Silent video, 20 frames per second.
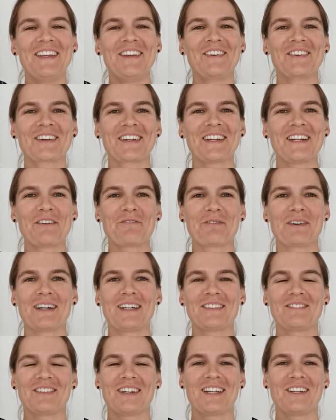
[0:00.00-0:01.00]
you really
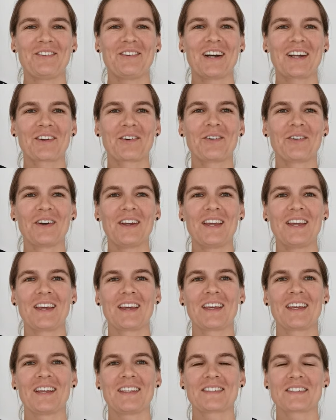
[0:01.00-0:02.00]
felt where you are
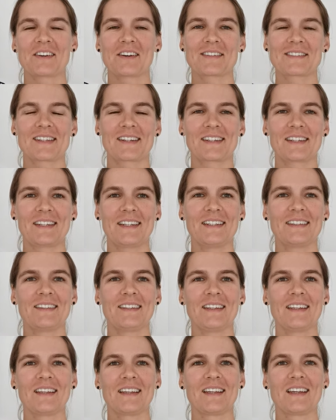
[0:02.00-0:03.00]
going, it's
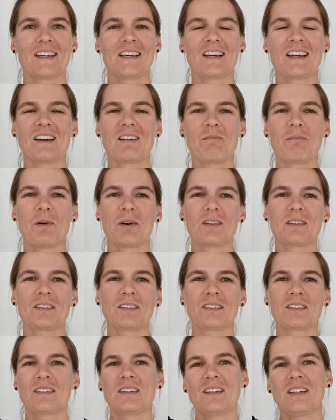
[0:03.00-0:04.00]
accelerating, but
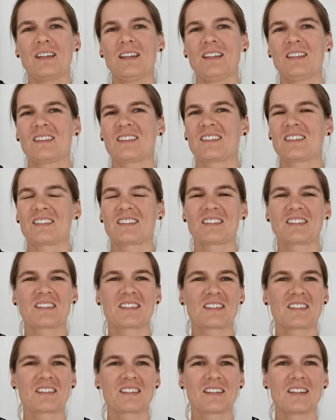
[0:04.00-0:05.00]

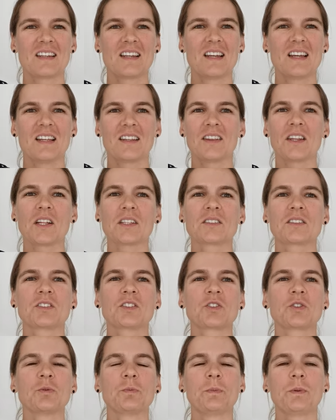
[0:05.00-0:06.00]
it's not
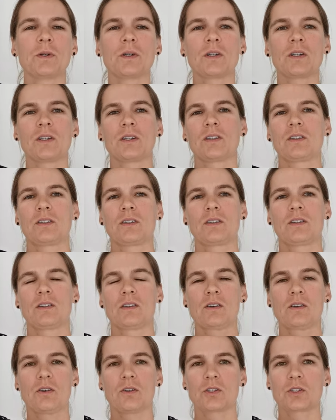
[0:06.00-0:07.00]
super
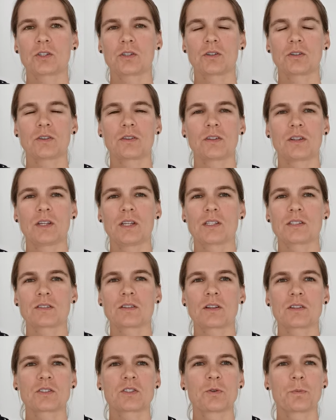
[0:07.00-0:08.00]
cushioned, it's
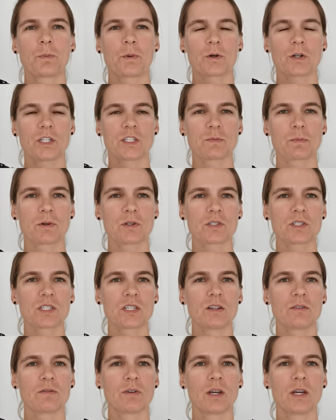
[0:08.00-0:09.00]
not super
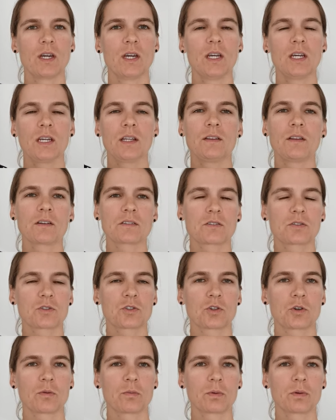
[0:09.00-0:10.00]
responsive, it does the
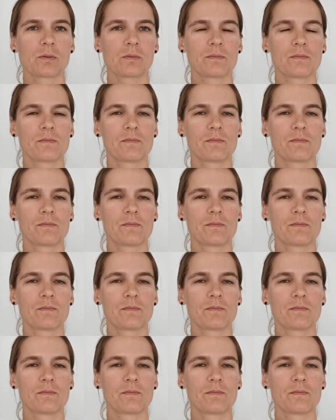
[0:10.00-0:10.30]
job.